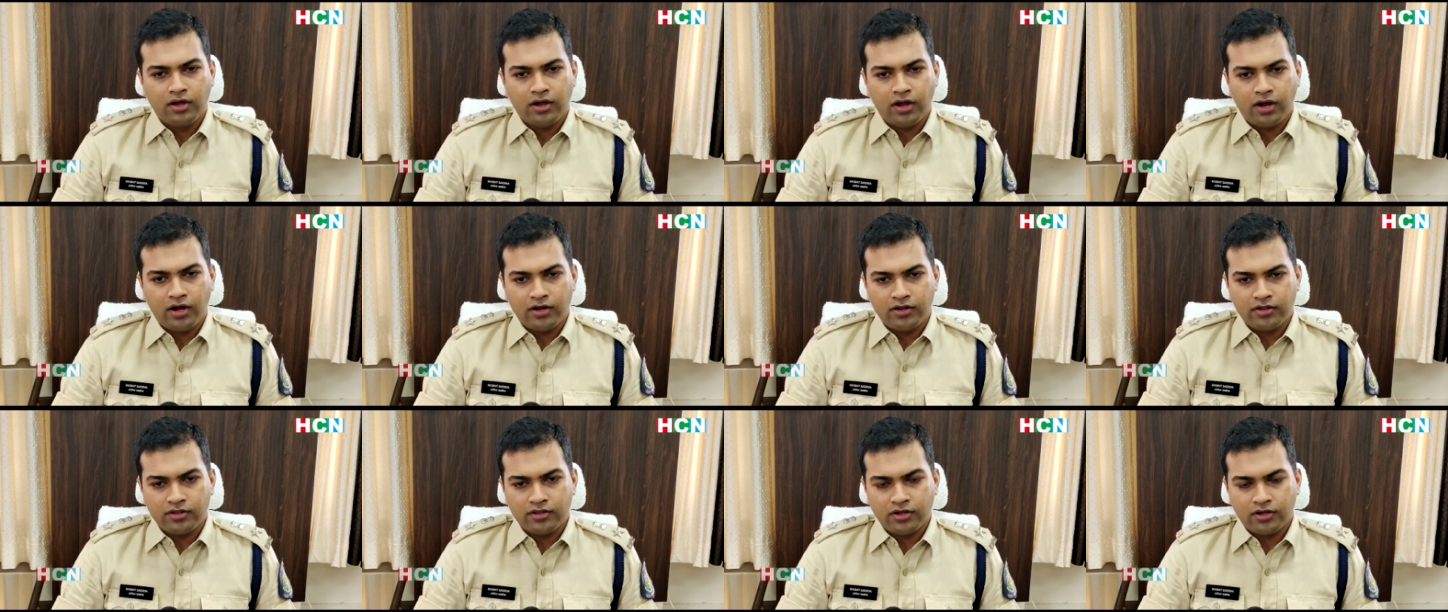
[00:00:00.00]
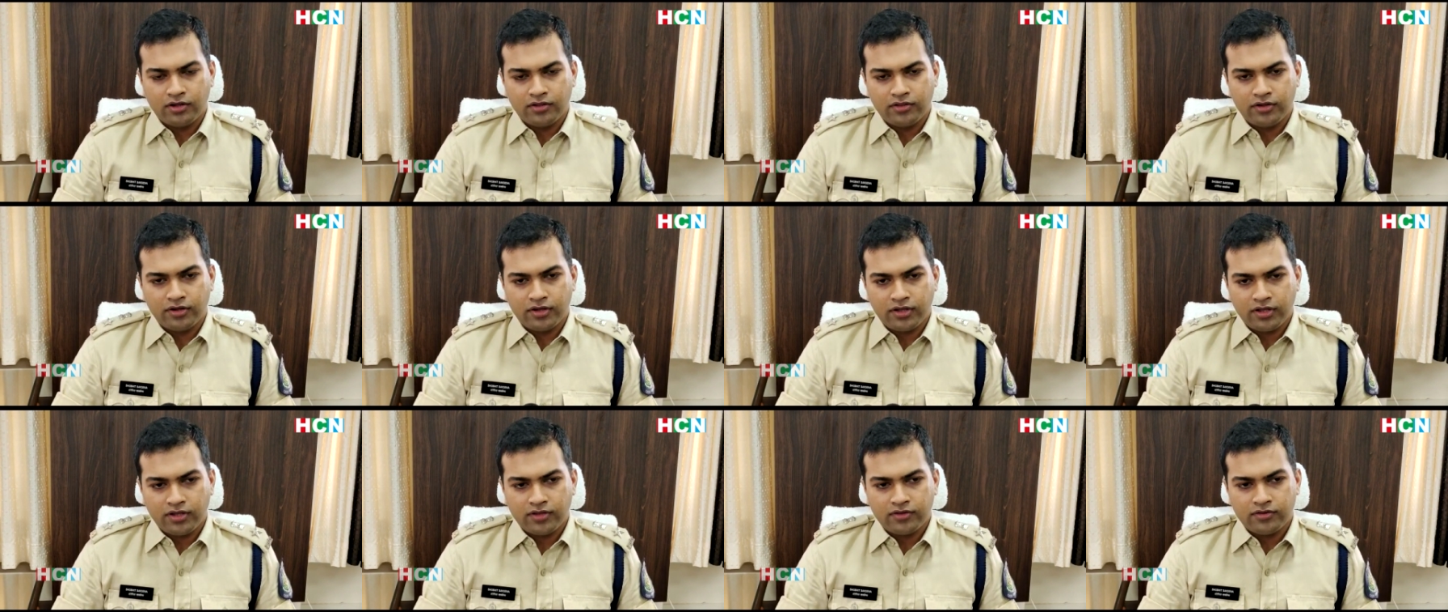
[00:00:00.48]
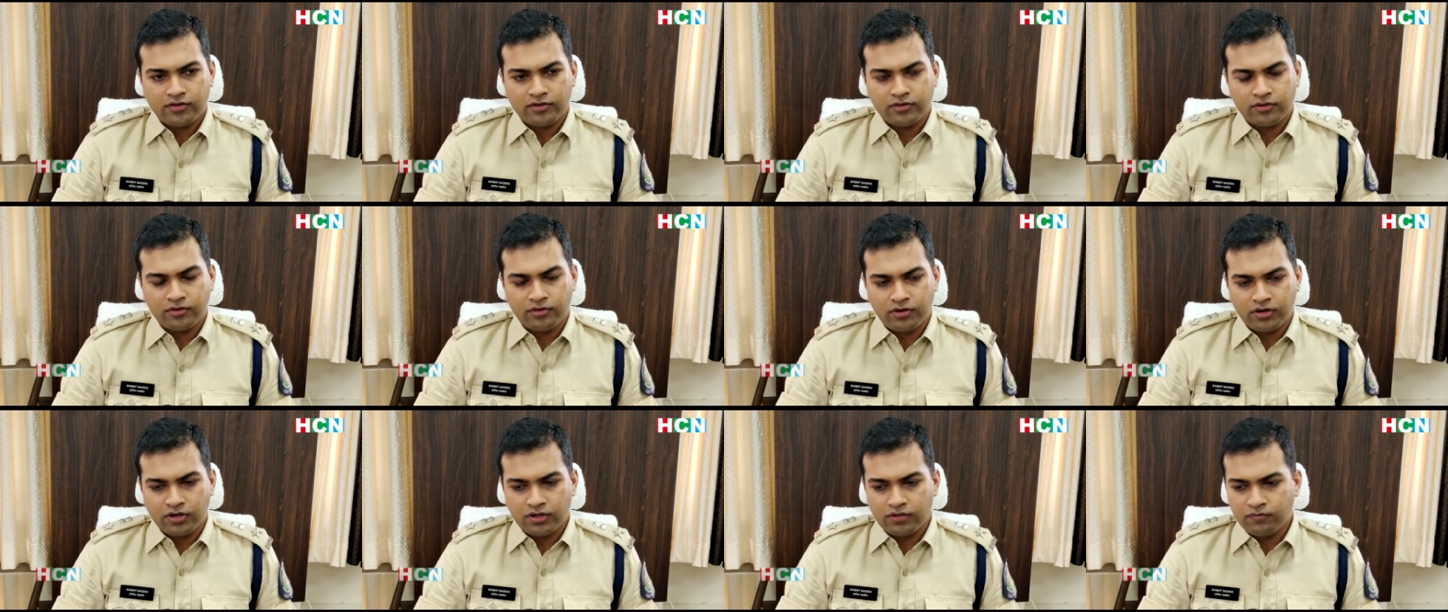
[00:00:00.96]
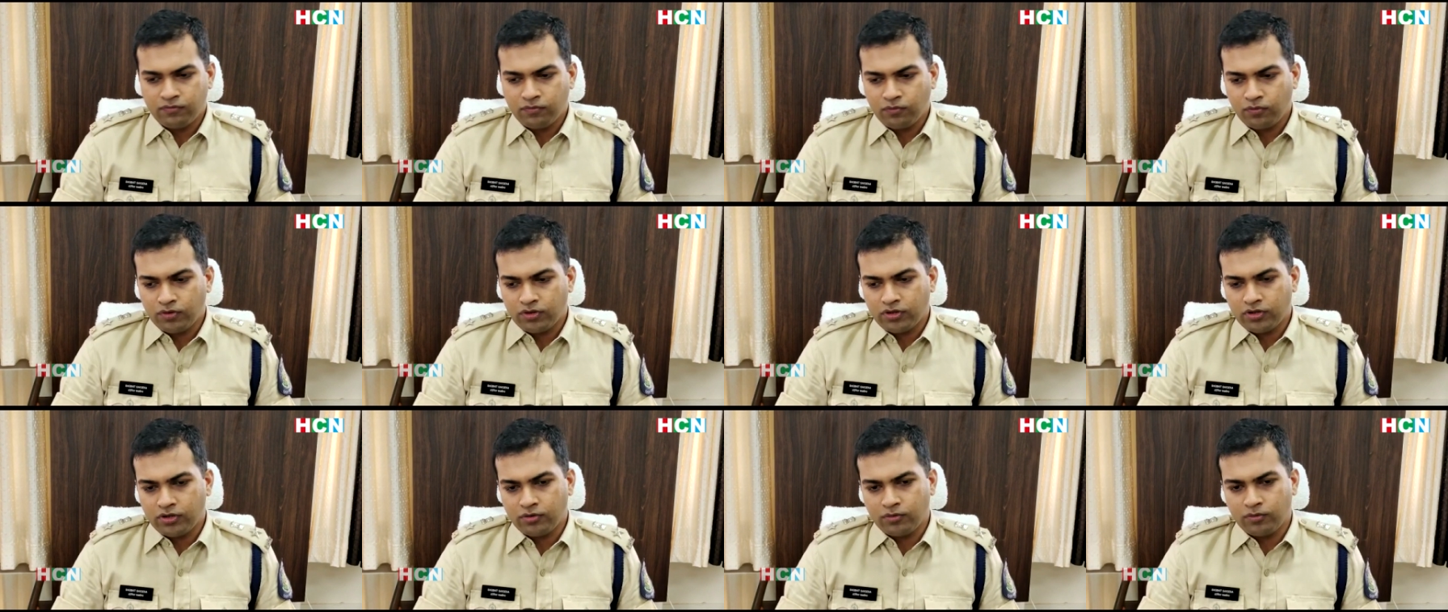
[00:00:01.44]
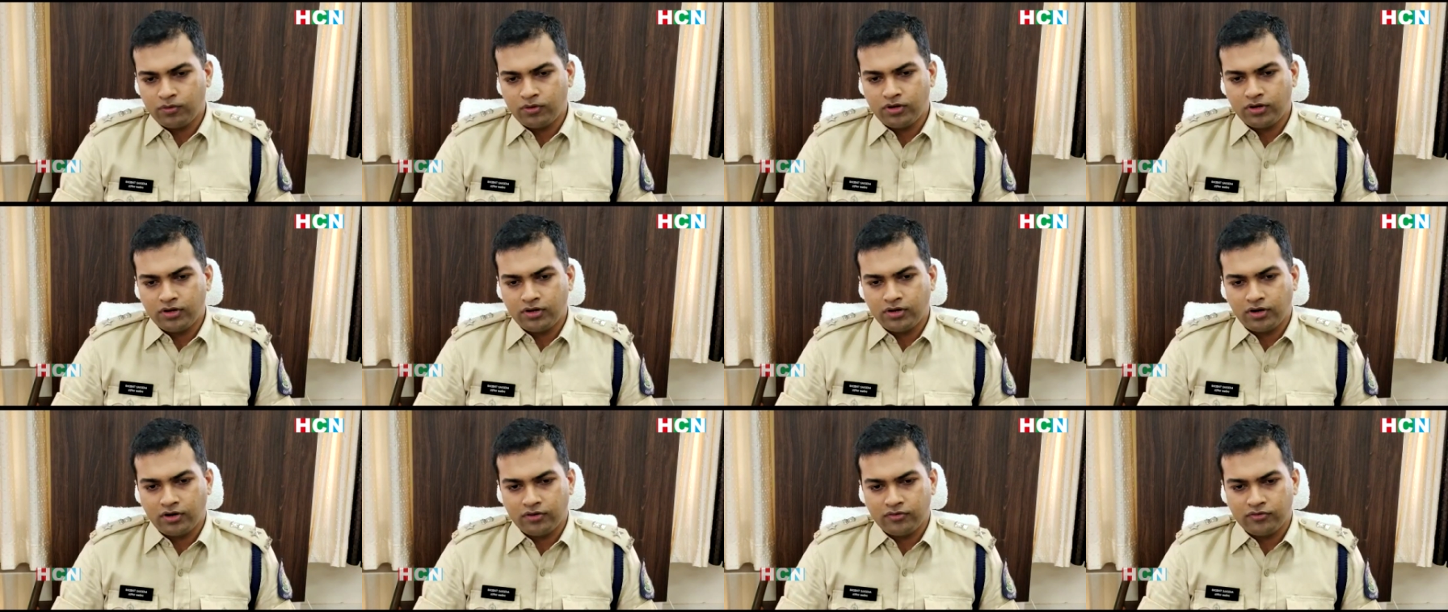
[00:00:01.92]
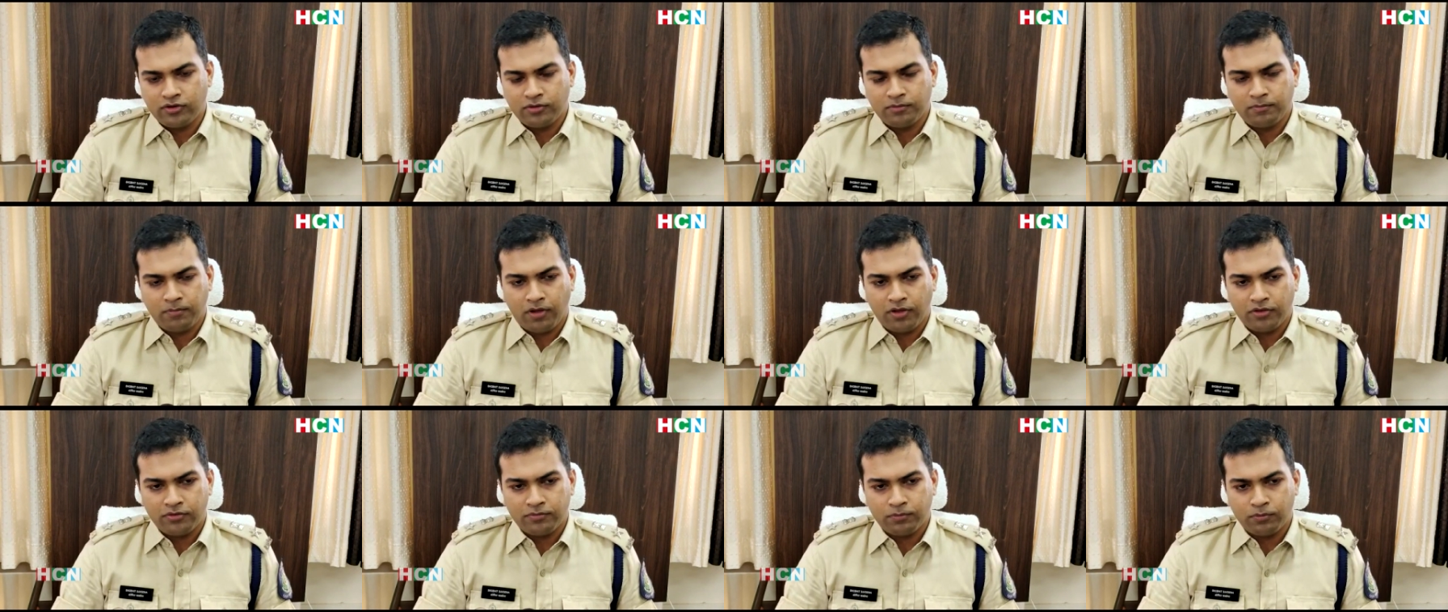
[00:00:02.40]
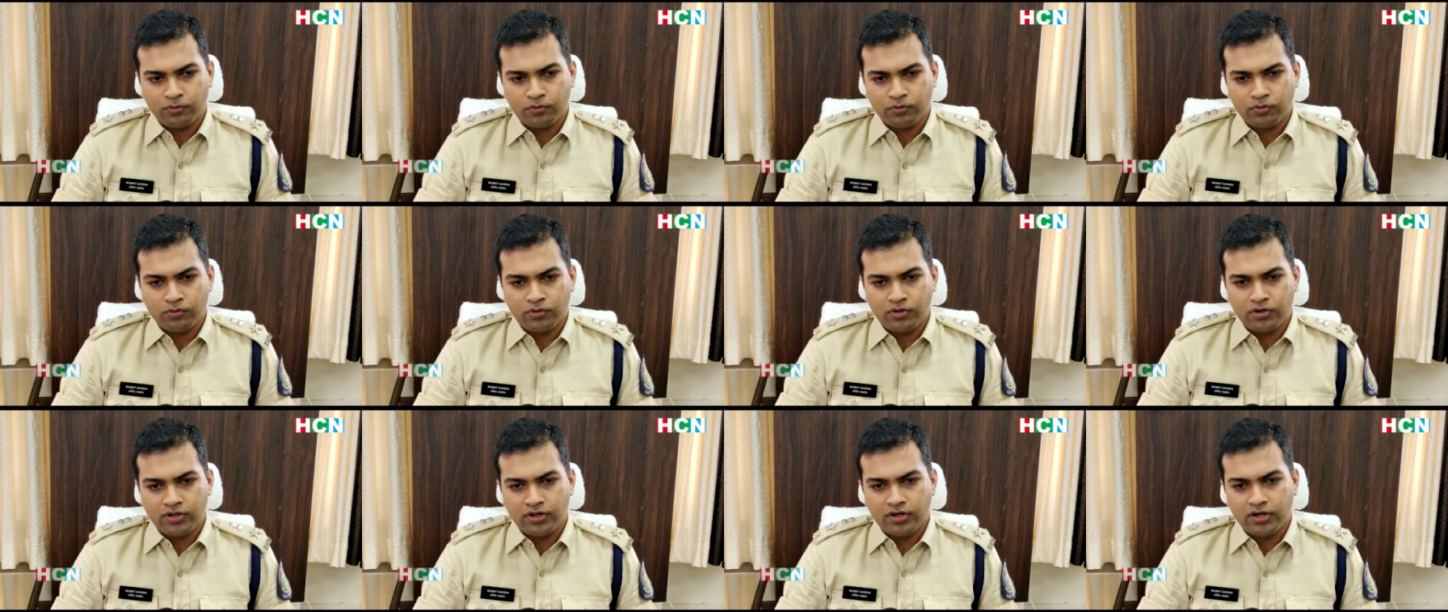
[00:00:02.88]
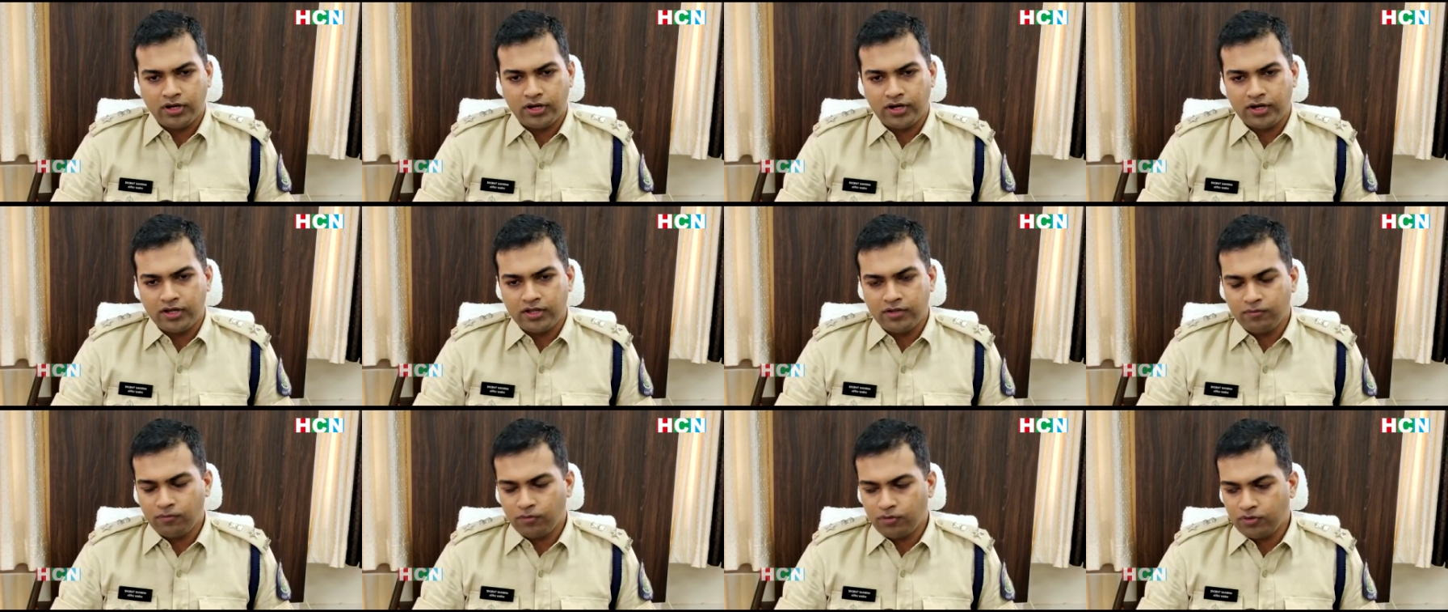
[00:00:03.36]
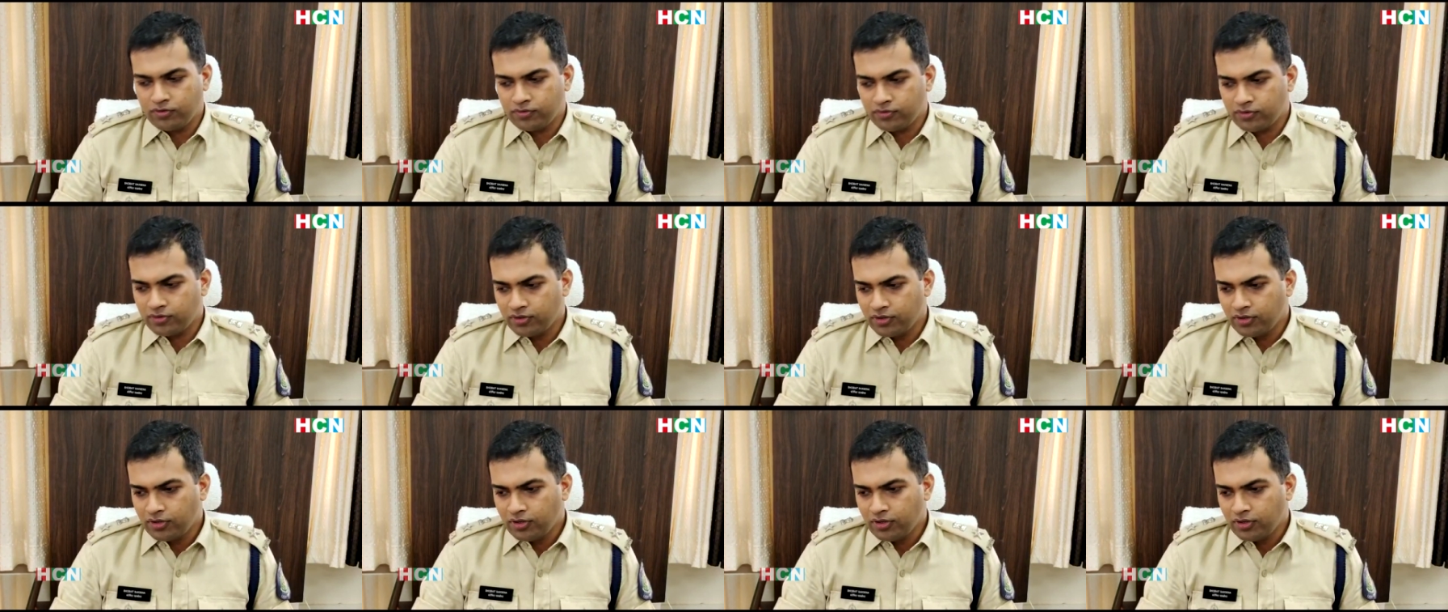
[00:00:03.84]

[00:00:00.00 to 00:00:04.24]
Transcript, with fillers: and in the other case a 34 year old Russian passport holder lady was